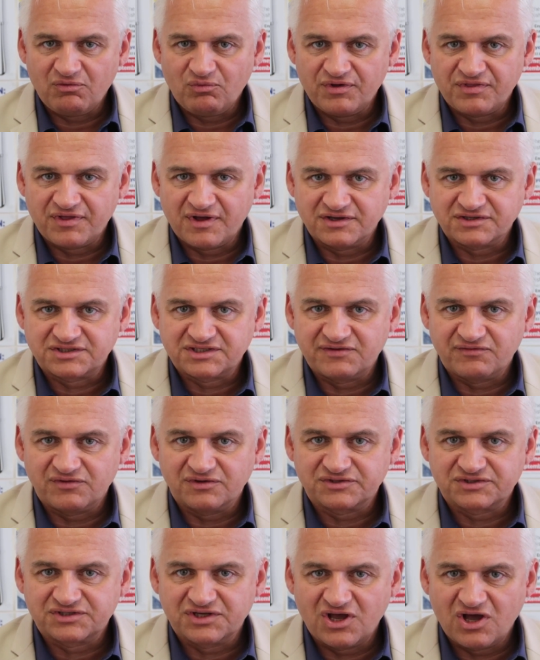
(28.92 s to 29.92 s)
with her
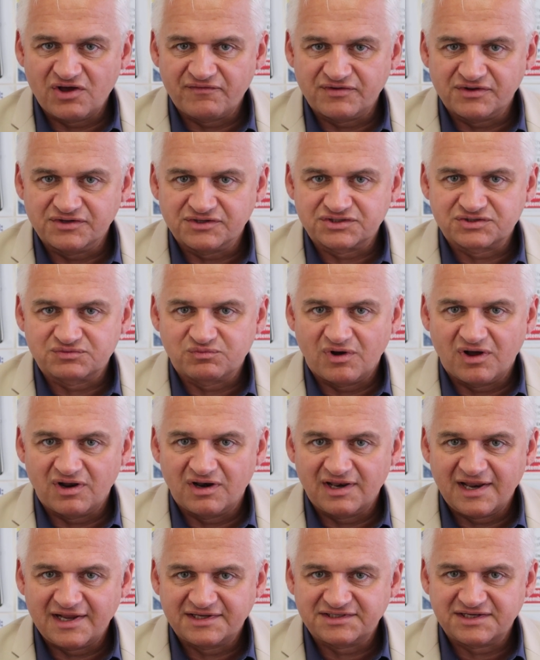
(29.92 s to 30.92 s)
civil servants
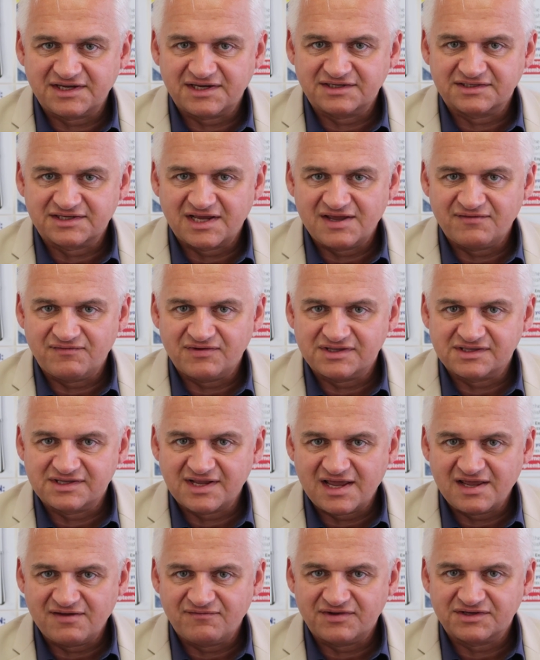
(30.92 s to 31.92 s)
while letting David
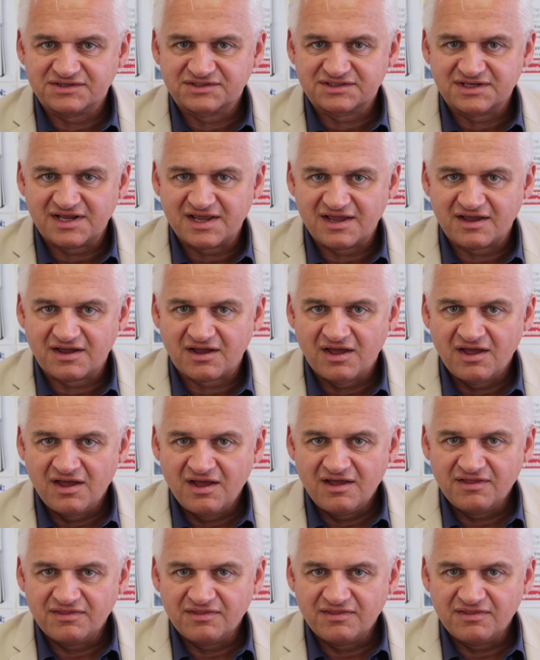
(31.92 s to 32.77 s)
Davis think